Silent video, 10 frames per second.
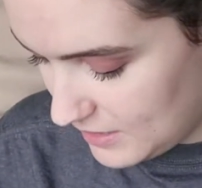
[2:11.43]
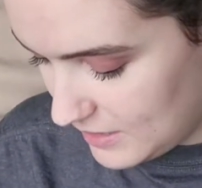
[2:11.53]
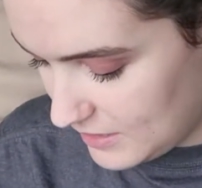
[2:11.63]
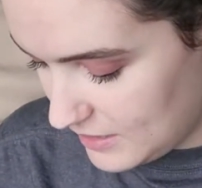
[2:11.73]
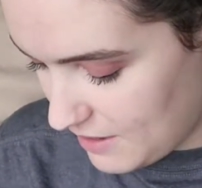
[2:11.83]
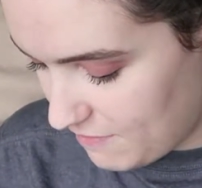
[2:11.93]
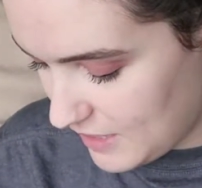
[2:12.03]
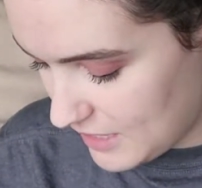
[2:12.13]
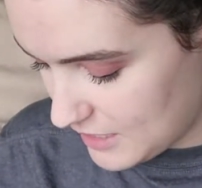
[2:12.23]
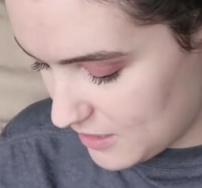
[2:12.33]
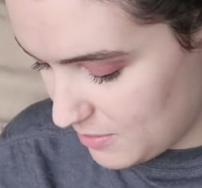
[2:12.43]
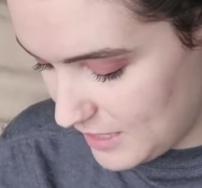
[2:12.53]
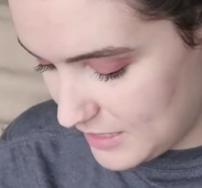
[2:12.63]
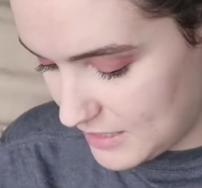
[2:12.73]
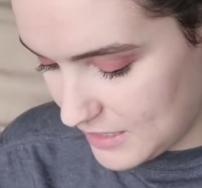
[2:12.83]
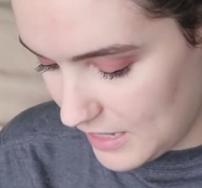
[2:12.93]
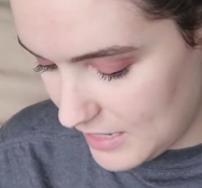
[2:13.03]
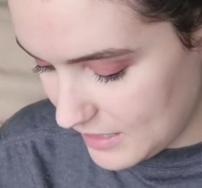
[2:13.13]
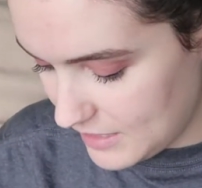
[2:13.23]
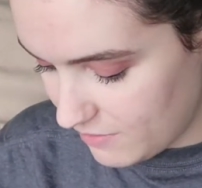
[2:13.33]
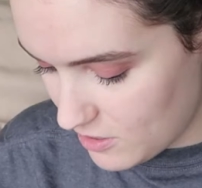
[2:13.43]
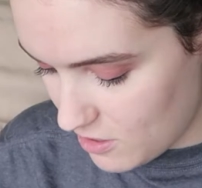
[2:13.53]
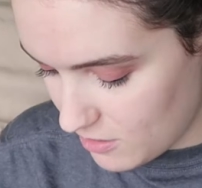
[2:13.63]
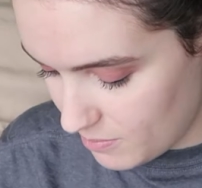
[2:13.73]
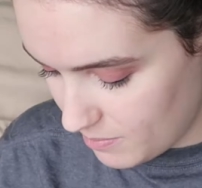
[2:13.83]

This I feel like is going to be slightly difficult